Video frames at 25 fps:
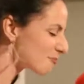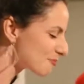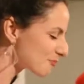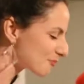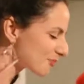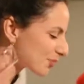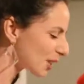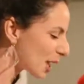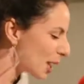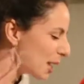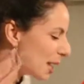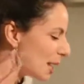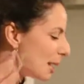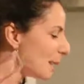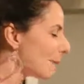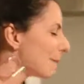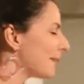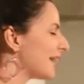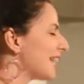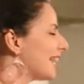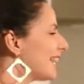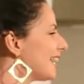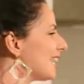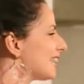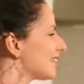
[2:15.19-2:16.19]

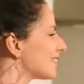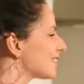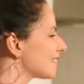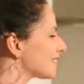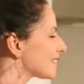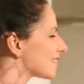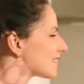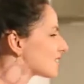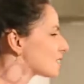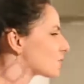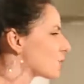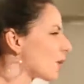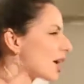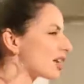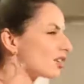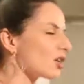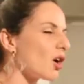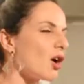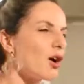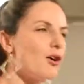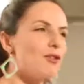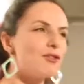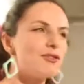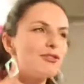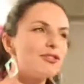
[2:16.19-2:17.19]
Penises went
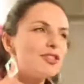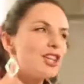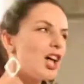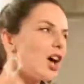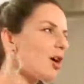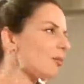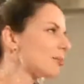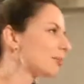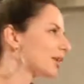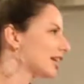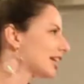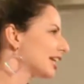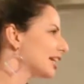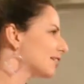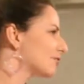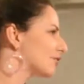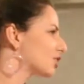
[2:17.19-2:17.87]
all floppy,